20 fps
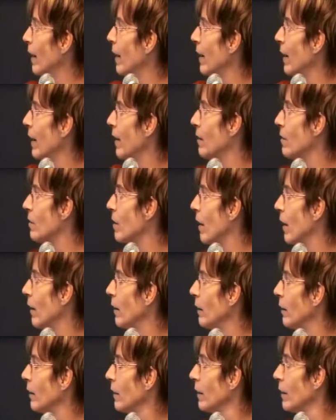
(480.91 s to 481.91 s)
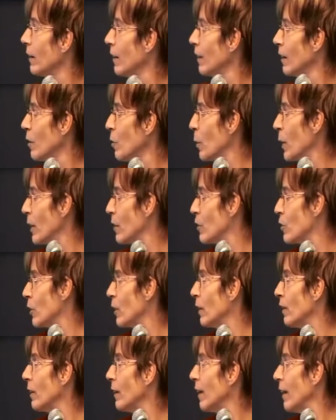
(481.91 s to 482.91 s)
right-hand side
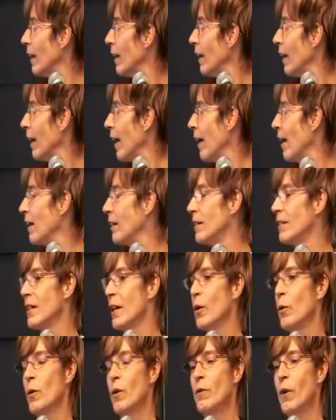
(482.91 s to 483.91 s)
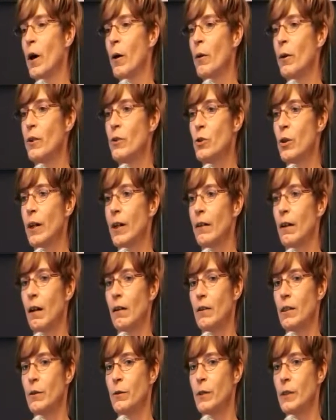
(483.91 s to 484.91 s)
picture. And we've always tried
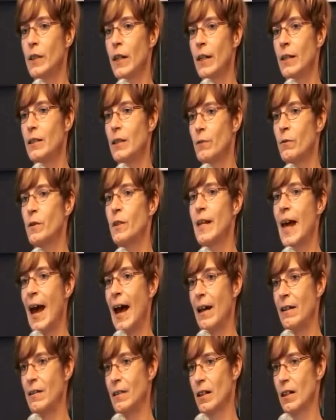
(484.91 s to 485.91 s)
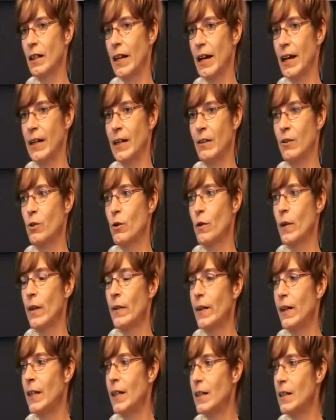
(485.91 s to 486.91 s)
all different kinds of task lighting so
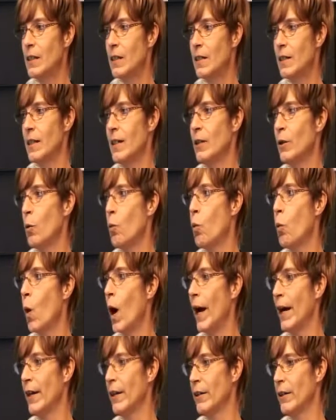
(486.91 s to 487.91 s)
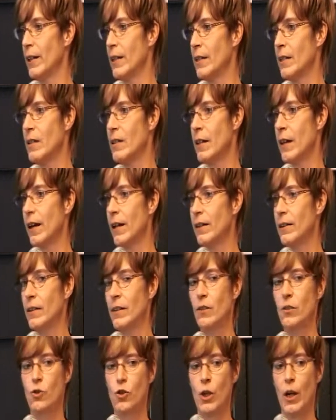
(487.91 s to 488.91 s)
that they can see to wire inside
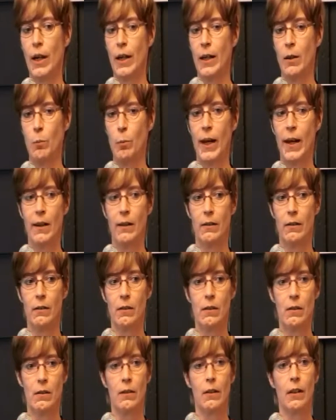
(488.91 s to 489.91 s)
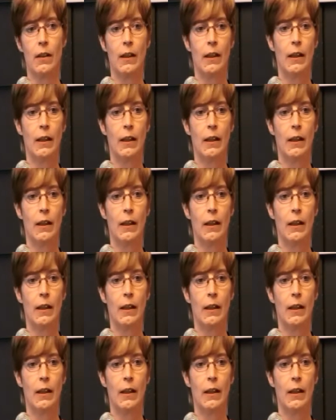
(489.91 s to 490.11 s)
these giant panels.